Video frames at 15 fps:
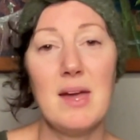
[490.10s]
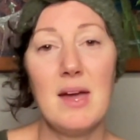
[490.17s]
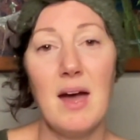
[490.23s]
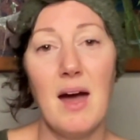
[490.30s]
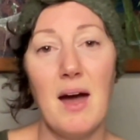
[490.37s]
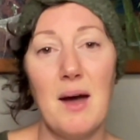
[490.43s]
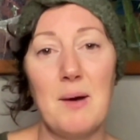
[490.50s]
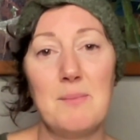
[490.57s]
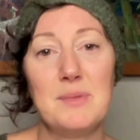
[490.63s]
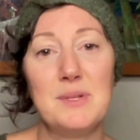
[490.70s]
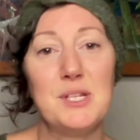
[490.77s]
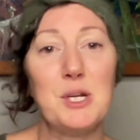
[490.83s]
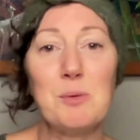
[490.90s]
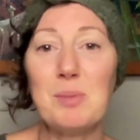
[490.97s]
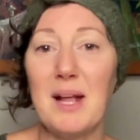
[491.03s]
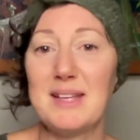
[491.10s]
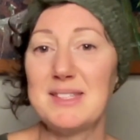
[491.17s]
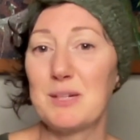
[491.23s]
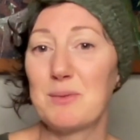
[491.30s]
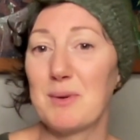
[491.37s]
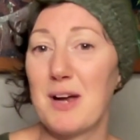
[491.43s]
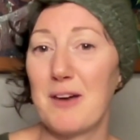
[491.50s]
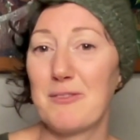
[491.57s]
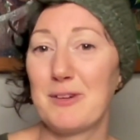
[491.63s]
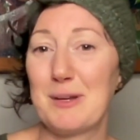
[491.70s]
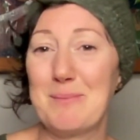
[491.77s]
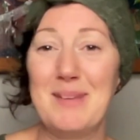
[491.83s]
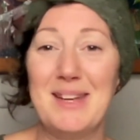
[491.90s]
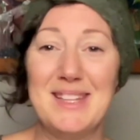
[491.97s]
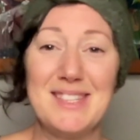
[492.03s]
Neuroplastic recovery
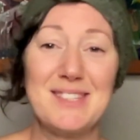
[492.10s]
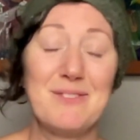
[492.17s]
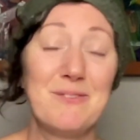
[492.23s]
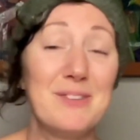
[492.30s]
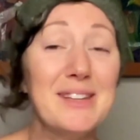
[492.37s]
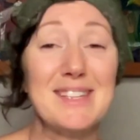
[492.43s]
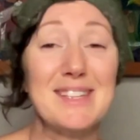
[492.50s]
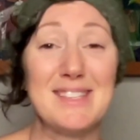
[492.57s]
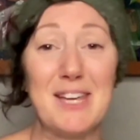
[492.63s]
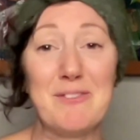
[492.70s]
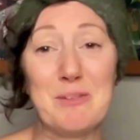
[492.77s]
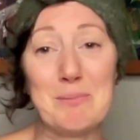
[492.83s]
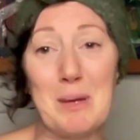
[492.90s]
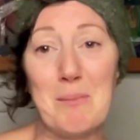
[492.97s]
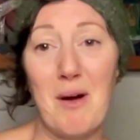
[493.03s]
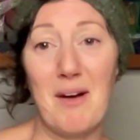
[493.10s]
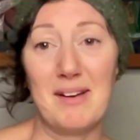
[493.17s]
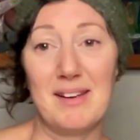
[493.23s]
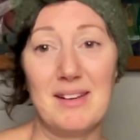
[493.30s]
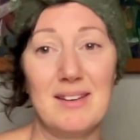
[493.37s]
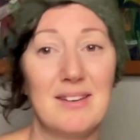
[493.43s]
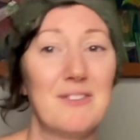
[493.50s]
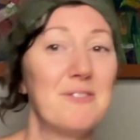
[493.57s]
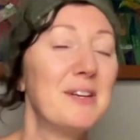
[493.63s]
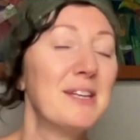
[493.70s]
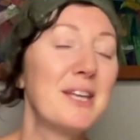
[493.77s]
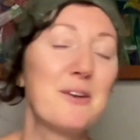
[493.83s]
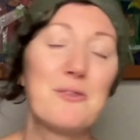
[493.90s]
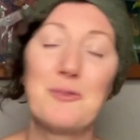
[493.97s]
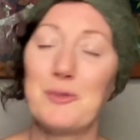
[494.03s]
means feeling safe in my body,
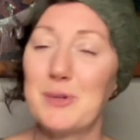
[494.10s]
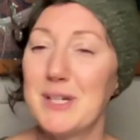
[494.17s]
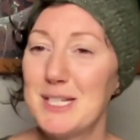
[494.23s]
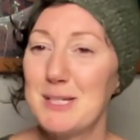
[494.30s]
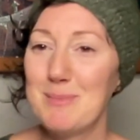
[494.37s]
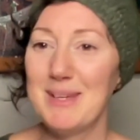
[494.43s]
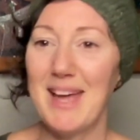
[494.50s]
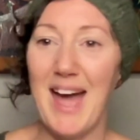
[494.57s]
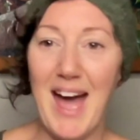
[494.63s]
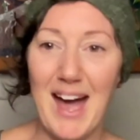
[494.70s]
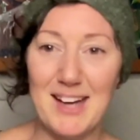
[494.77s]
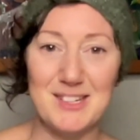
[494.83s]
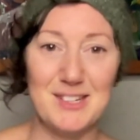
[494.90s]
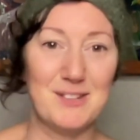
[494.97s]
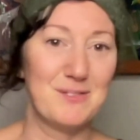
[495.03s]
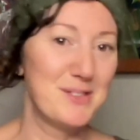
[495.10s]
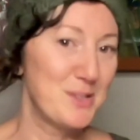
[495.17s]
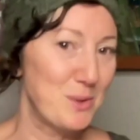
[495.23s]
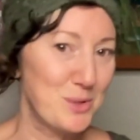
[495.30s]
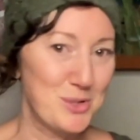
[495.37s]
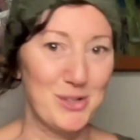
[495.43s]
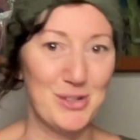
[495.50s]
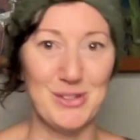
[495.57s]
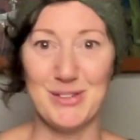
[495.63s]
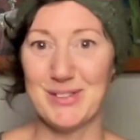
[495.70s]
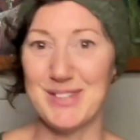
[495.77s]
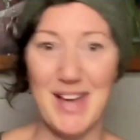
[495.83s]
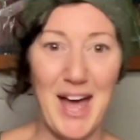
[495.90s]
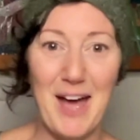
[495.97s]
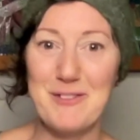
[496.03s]
feeling free to be active, social,
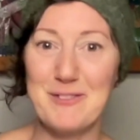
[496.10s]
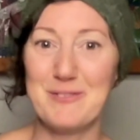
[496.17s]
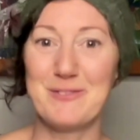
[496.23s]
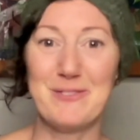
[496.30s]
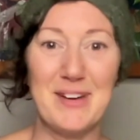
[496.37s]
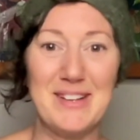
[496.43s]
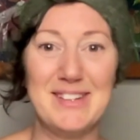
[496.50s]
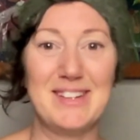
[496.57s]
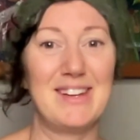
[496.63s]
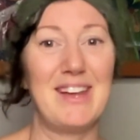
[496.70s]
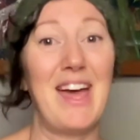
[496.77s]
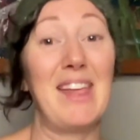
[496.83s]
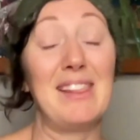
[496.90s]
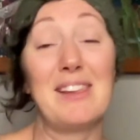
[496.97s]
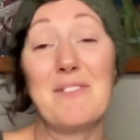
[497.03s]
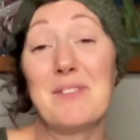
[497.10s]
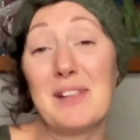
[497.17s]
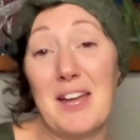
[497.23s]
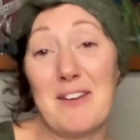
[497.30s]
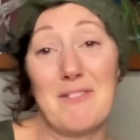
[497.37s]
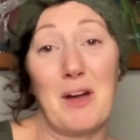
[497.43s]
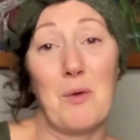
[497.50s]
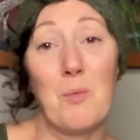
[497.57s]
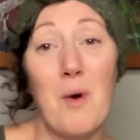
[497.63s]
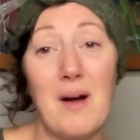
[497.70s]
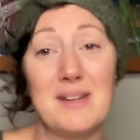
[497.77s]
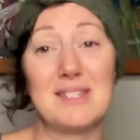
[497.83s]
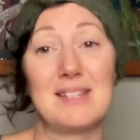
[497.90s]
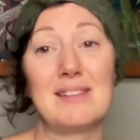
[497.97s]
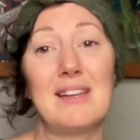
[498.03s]
to have fun and live the life I
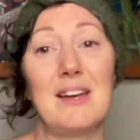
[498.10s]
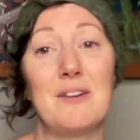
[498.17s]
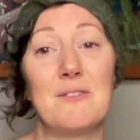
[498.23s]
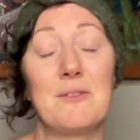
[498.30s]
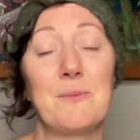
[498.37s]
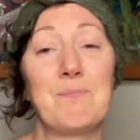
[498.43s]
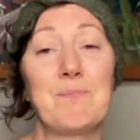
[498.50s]
want to live.